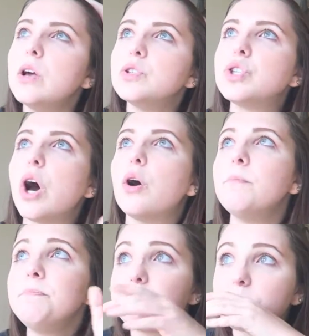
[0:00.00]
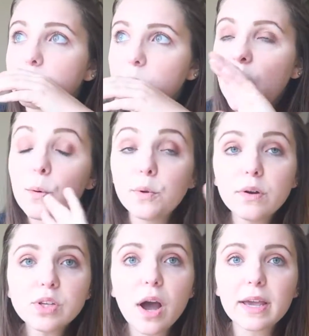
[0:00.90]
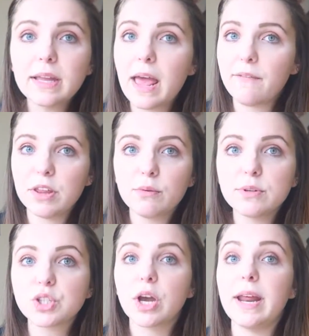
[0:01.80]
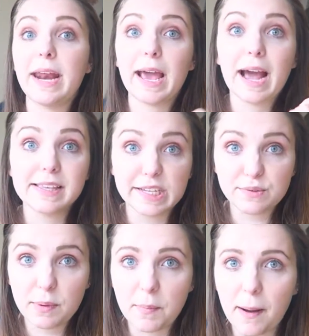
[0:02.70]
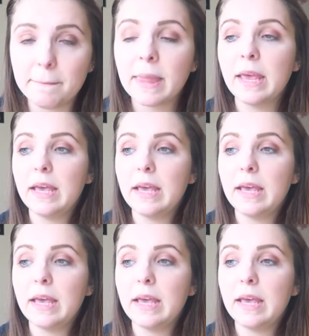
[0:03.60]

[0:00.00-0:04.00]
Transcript: So we were talking, everything was good, and I got a text from my mom